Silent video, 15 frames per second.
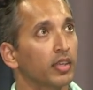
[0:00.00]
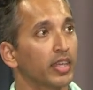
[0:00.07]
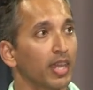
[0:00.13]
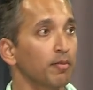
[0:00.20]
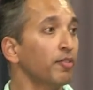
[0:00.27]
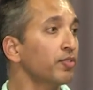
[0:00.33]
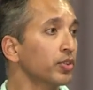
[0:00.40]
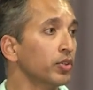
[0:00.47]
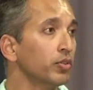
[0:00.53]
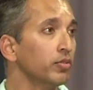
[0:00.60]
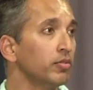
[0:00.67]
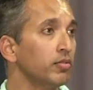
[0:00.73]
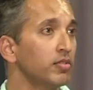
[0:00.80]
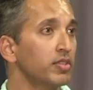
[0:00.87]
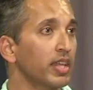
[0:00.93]
Game of
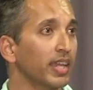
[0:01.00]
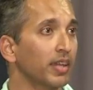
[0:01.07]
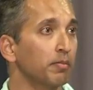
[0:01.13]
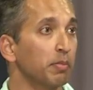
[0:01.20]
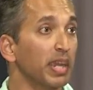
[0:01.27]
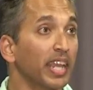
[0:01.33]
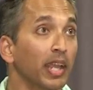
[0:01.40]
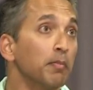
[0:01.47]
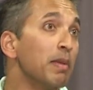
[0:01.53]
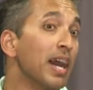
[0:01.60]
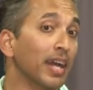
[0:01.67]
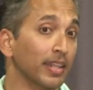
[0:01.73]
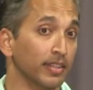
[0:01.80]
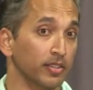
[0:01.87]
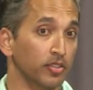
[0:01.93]
Thrones, and Breaking Bad.